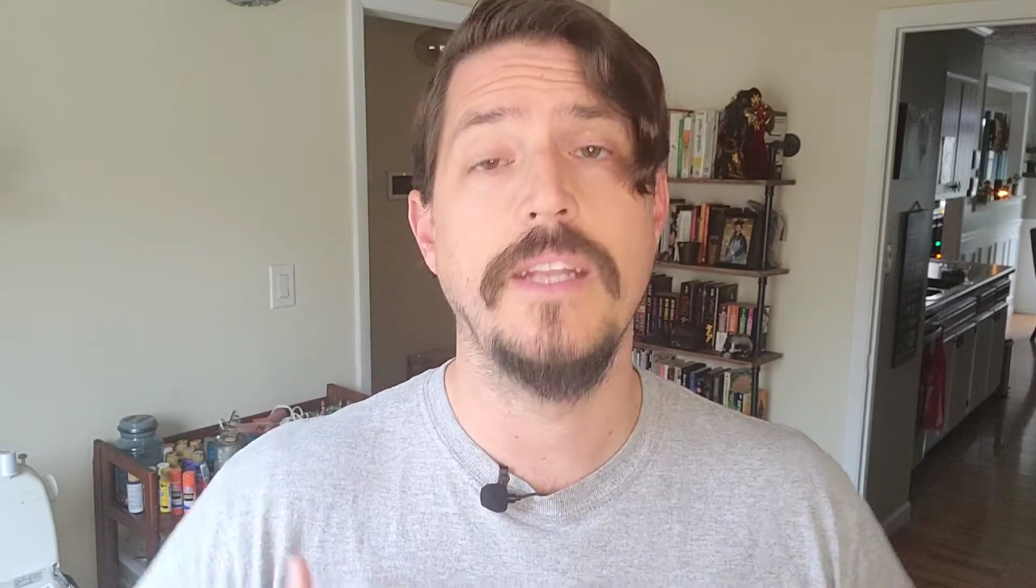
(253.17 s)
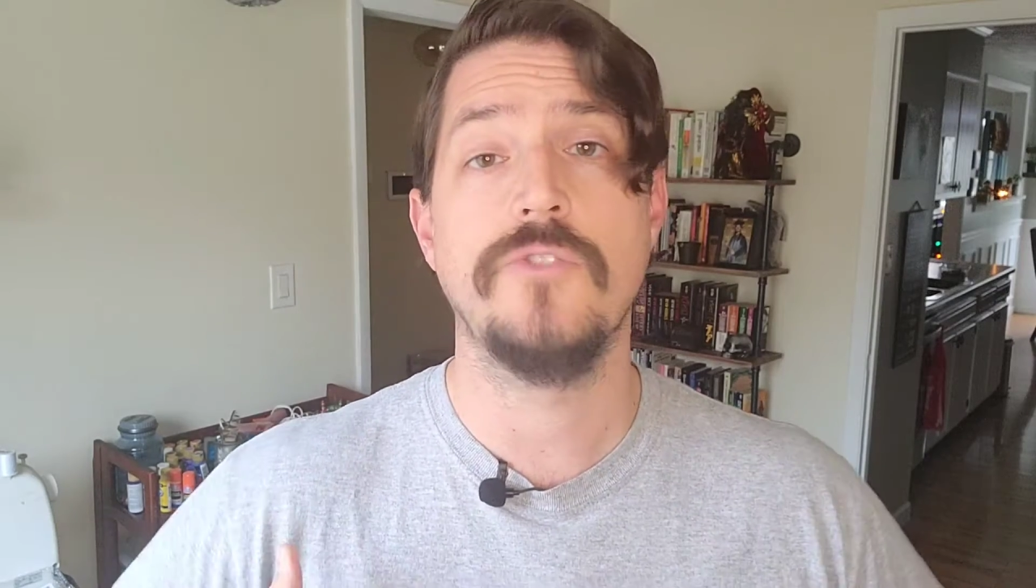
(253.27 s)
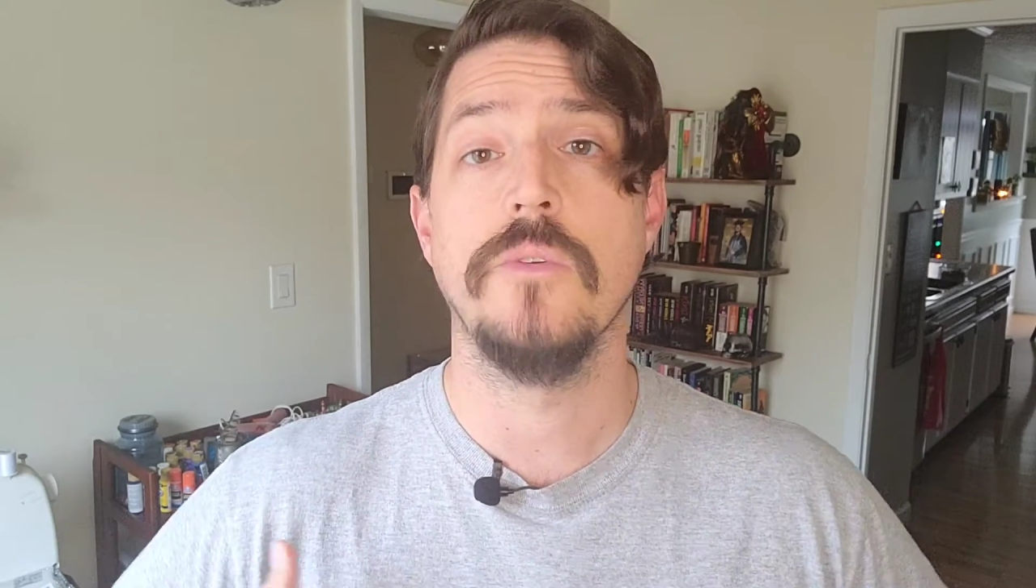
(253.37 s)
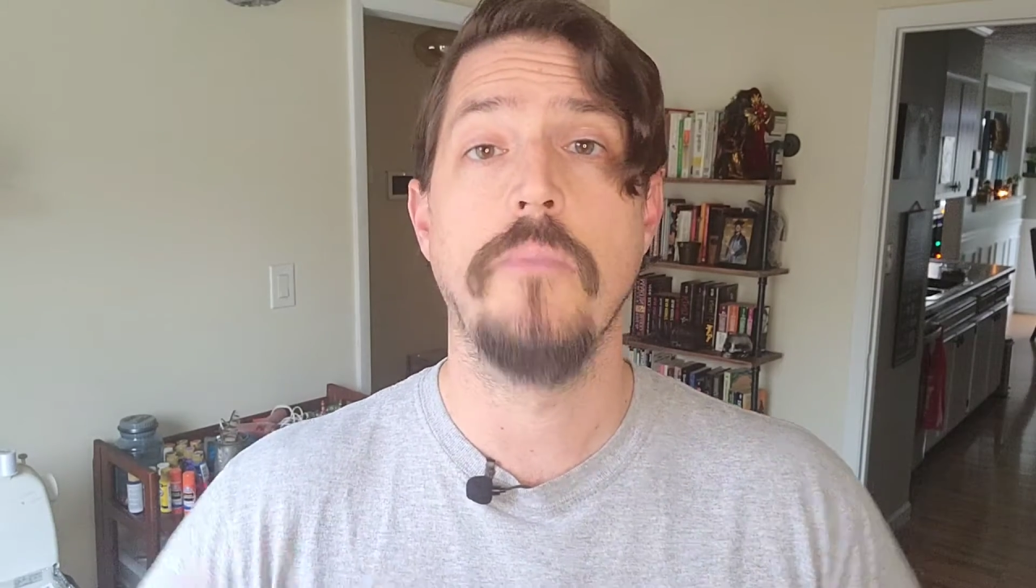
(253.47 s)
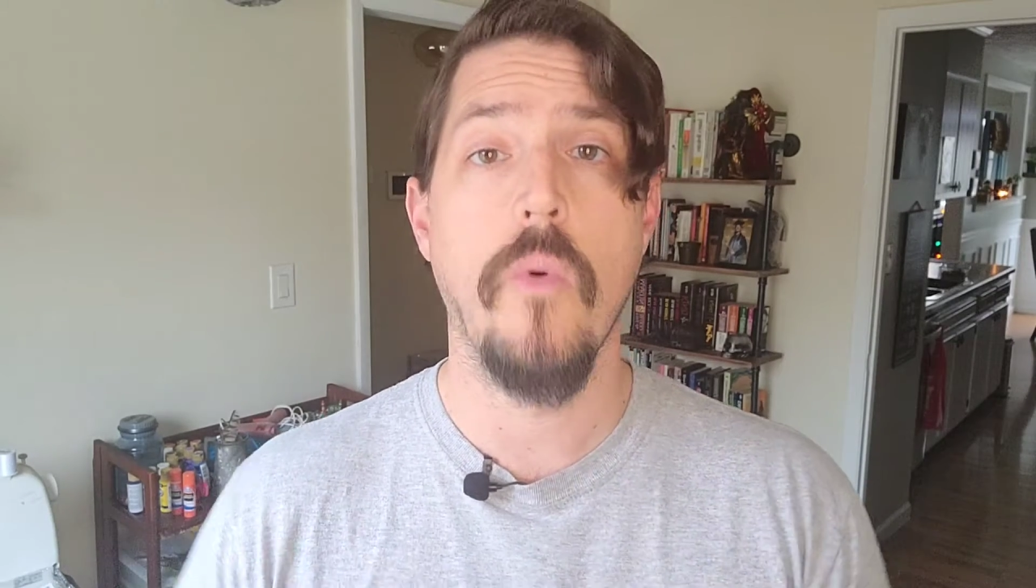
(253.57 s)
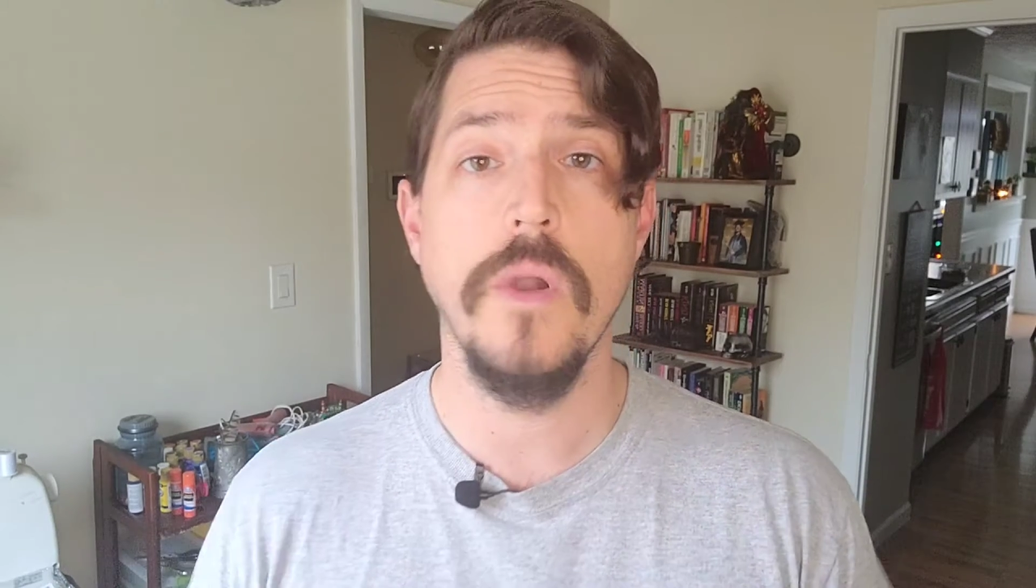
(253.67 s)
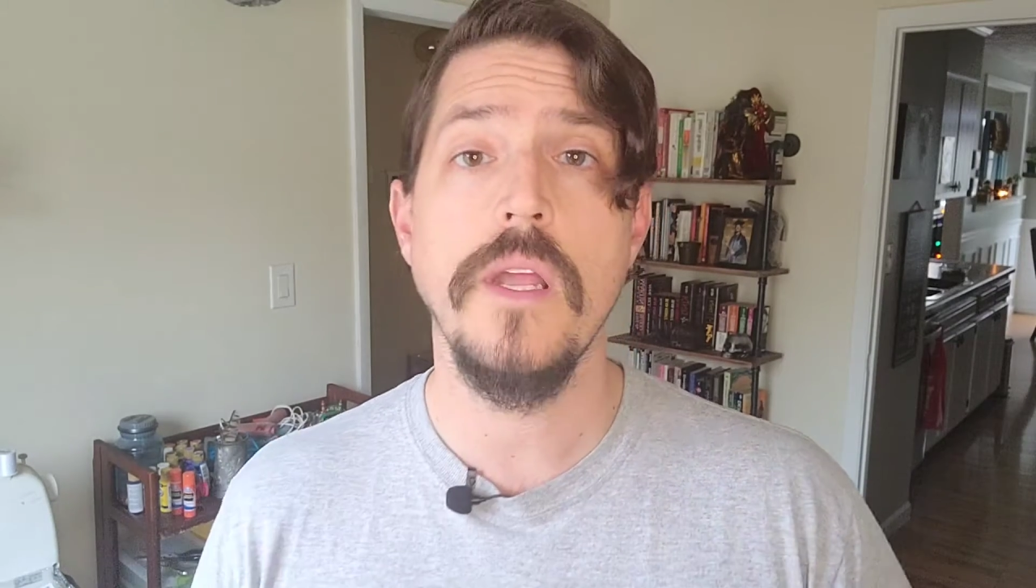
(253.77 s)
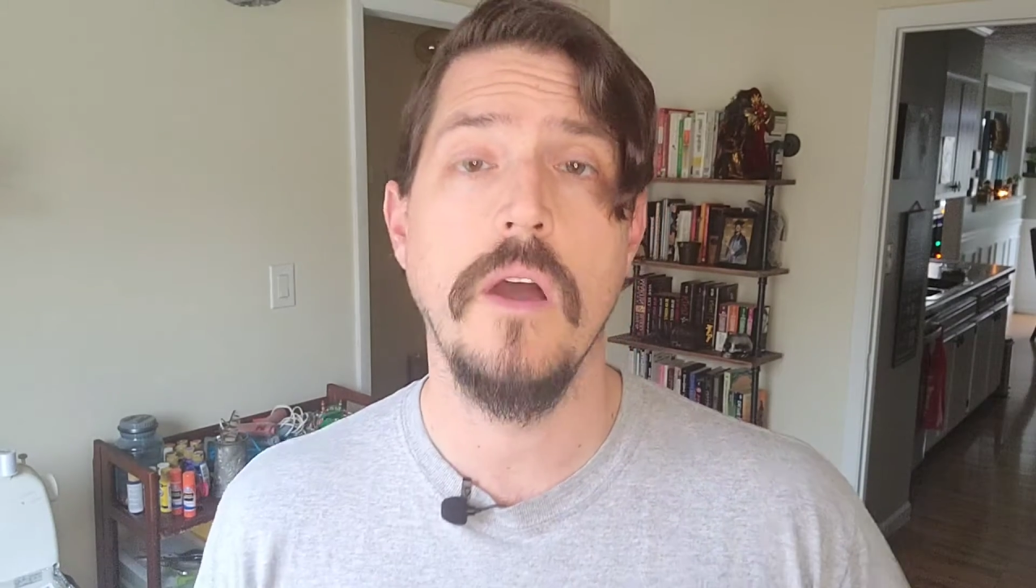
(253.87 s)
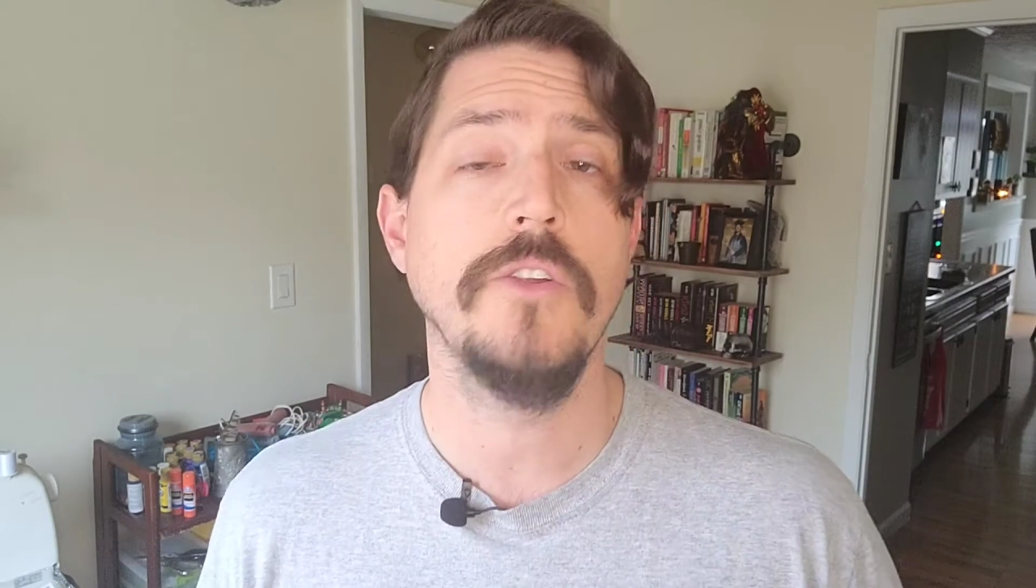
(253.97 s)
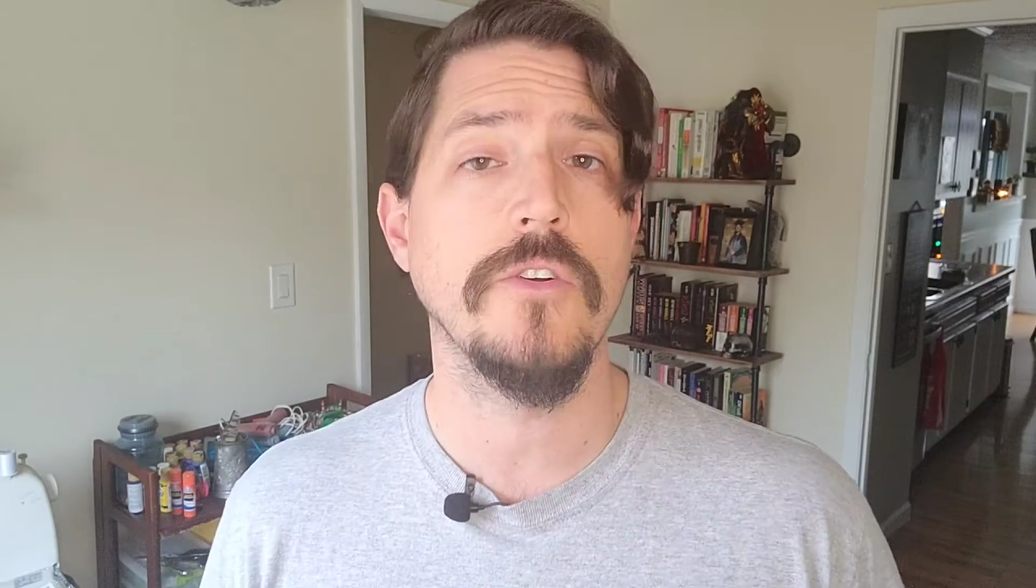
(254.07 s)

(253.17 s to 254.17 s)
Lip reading: it's reporting on